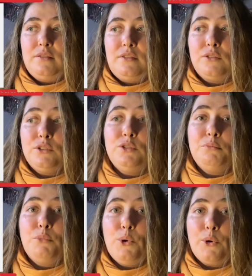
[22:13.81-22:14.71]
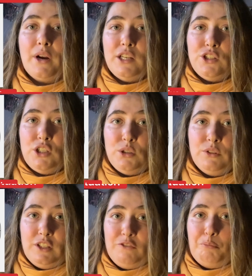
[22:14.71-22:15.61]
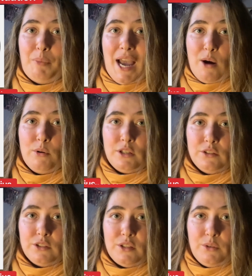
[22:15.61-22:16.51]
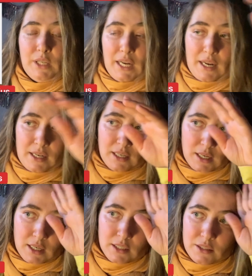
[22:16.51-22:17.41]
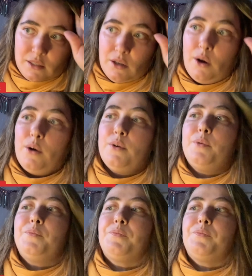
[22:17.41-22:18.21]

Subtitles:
through more intuitive powers, okay? So